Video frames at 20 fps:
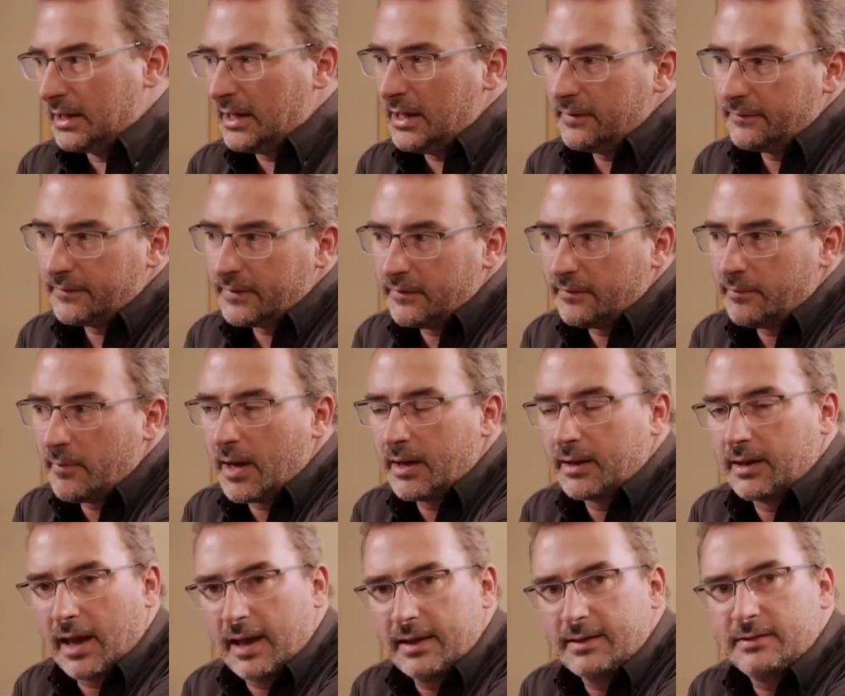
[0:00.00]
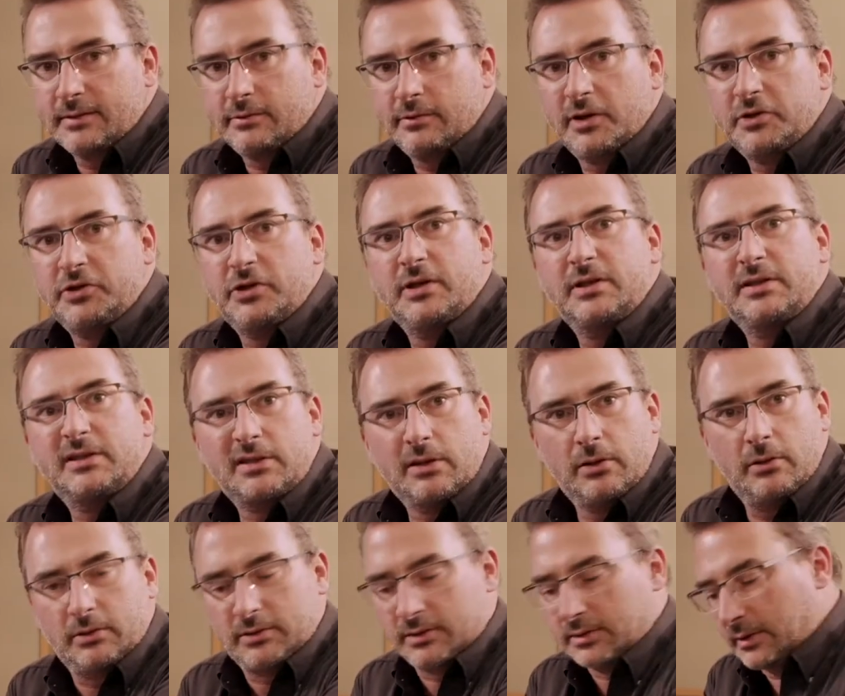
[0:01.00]
even if my gain structure is
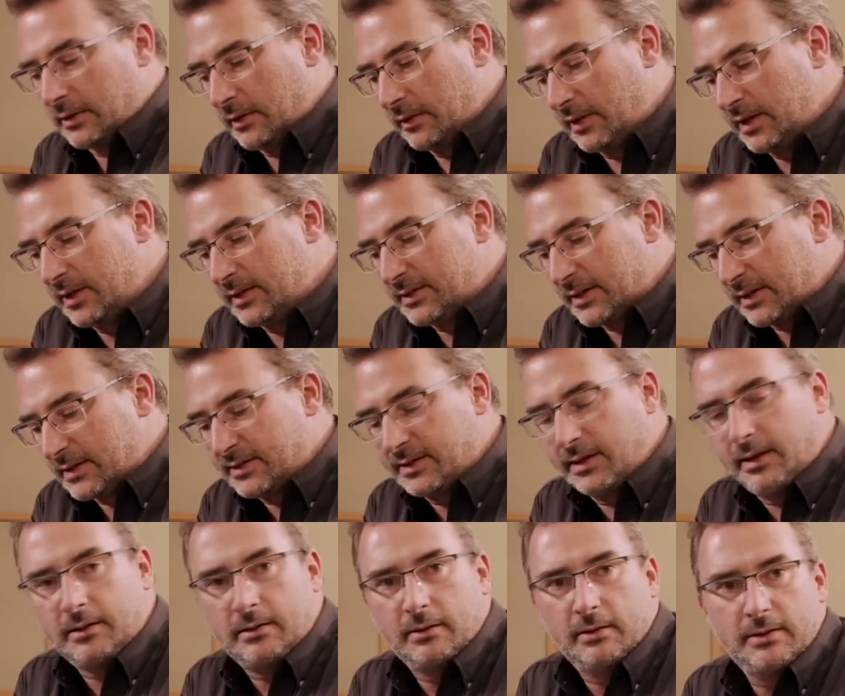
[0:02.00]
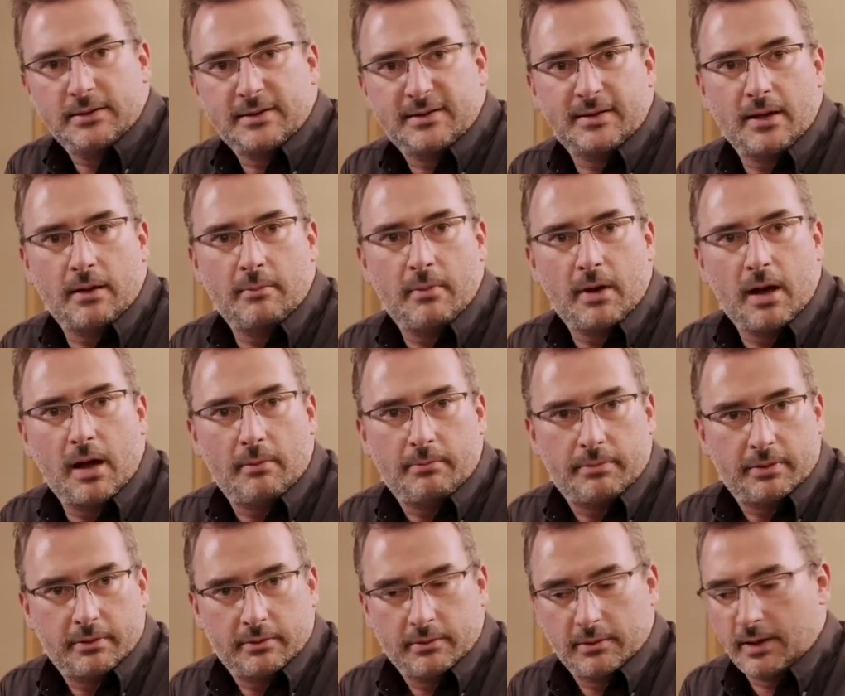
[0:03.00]
good, these signals sum
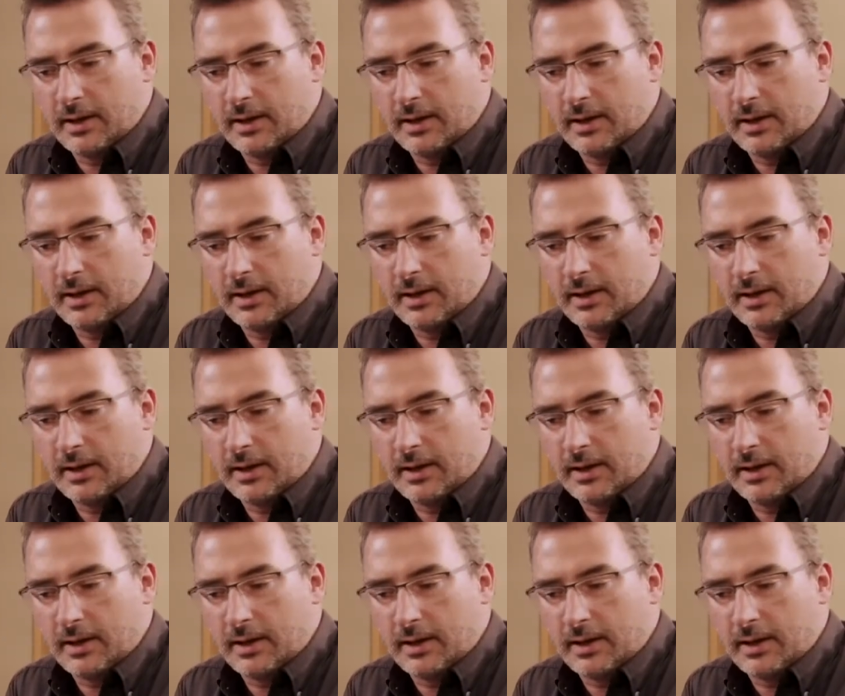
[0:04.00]
up.